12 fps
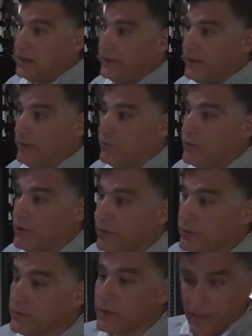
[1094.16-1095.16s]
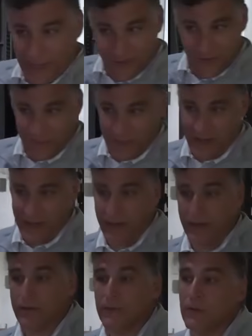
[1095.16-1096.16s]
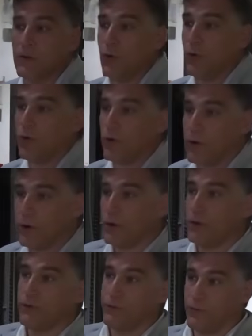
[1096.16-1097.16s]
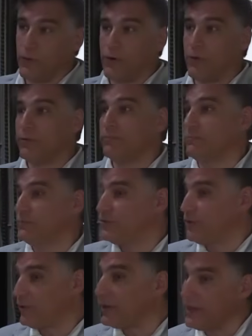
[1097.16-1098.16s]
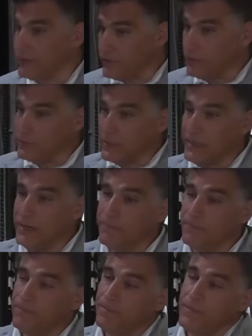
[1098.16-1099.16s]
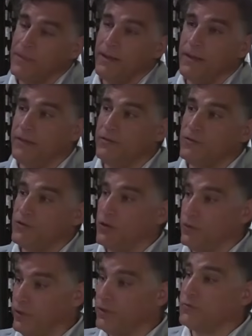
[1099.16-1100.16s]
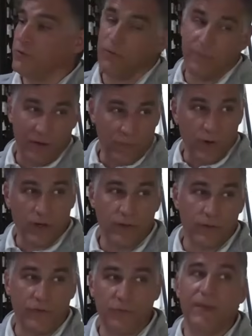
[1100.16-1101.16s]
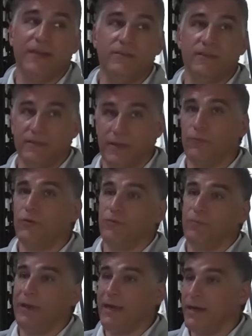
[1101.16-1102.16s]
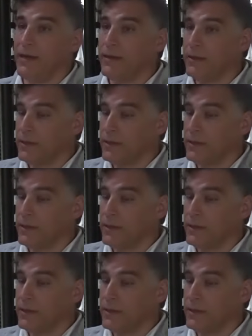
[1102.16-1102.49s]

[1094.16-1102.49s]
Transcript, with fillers: that were classified or for certain eyes only. And so this would have been one of those spaces that would have been